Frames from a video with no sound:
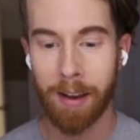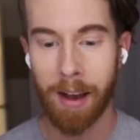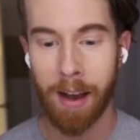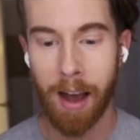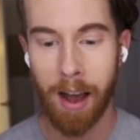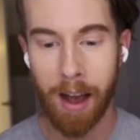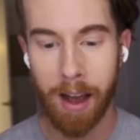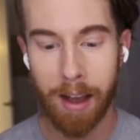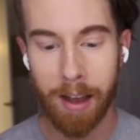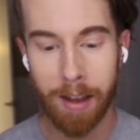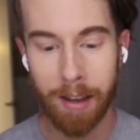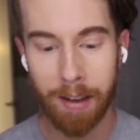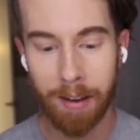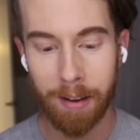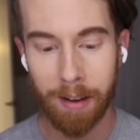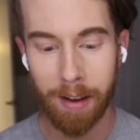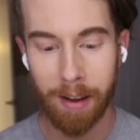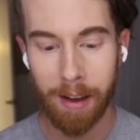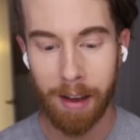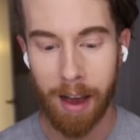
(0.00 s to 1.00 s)
Hi
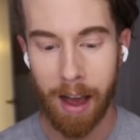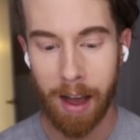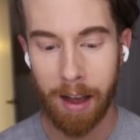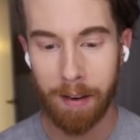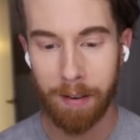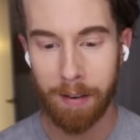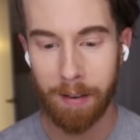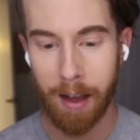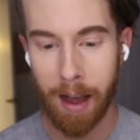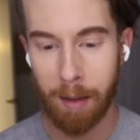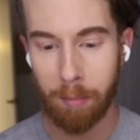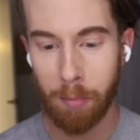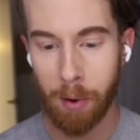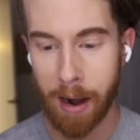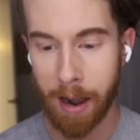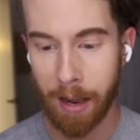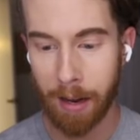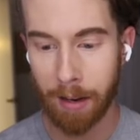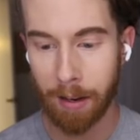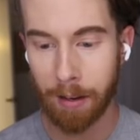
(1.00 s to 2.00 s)
at
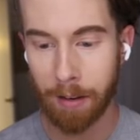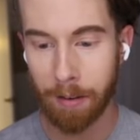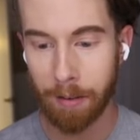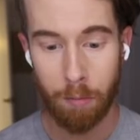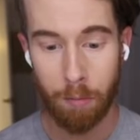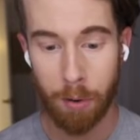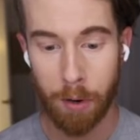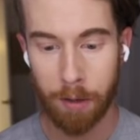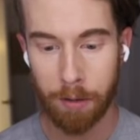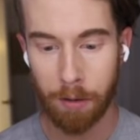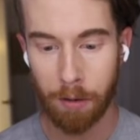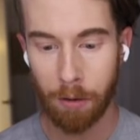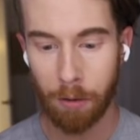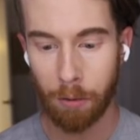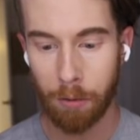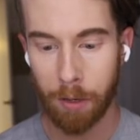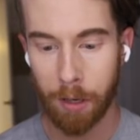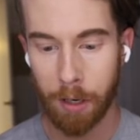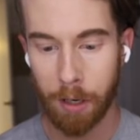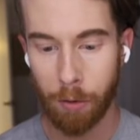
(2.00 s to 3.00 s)
Brandon. Press and
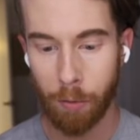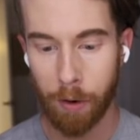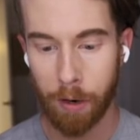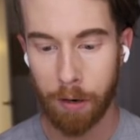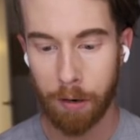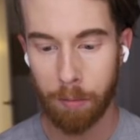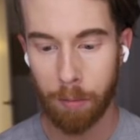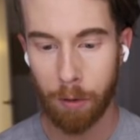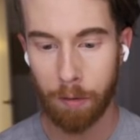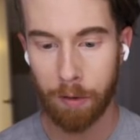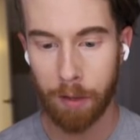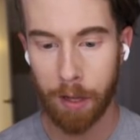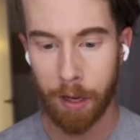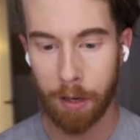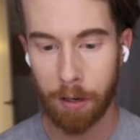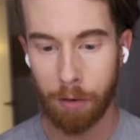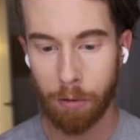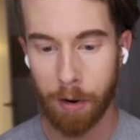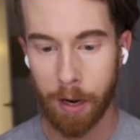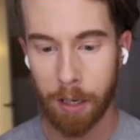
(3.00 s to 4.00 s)
hold anywhere to move in
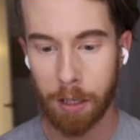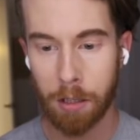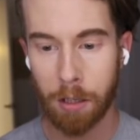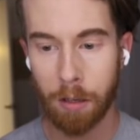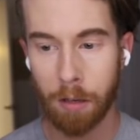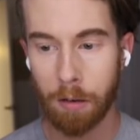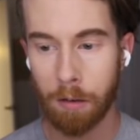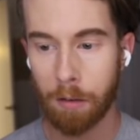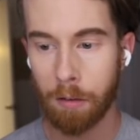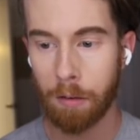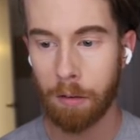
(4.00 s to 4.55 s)
that direction.